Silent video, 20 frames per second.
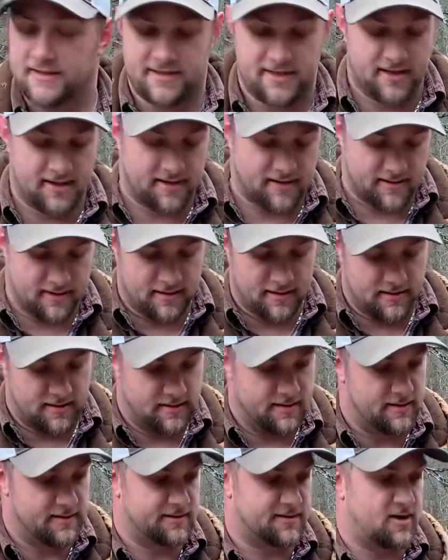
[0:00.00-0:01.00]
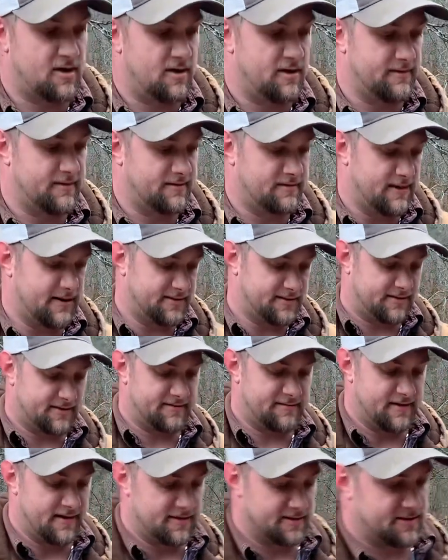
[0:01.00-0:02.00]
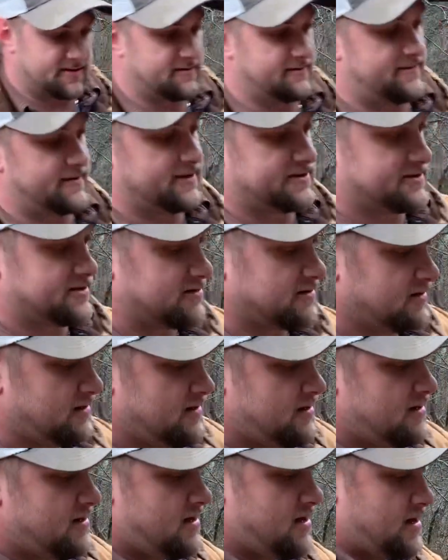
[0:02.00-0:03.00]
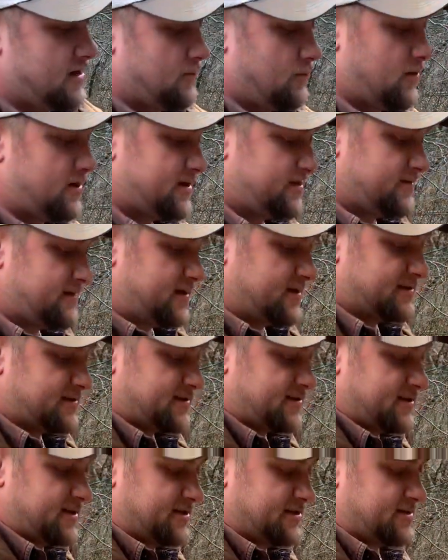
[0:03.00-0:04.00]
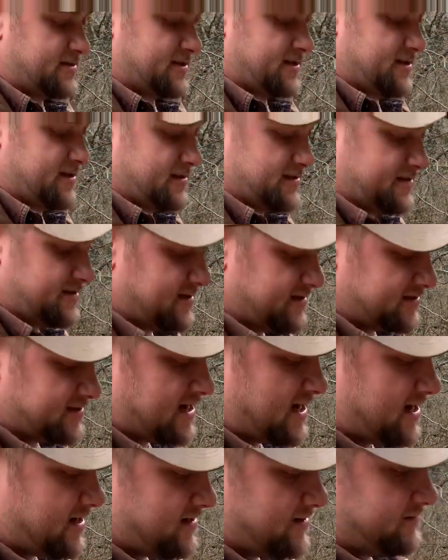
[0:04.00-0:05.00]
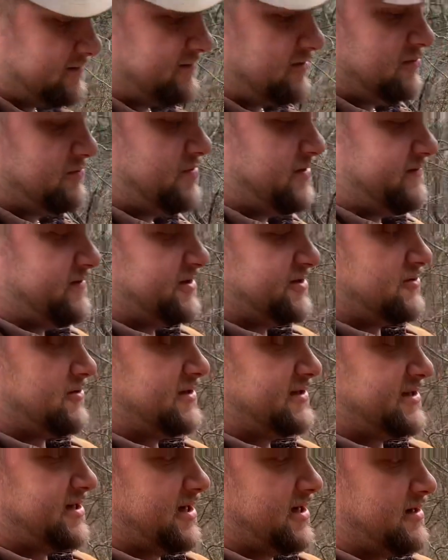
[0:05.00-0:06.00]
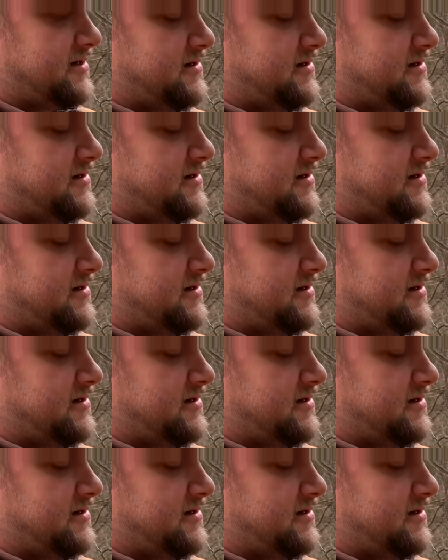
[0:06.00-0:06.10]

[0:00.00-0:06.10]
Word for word: here is called the Texas Fence Fixer. And what it does essentially is it's got two pivot joints here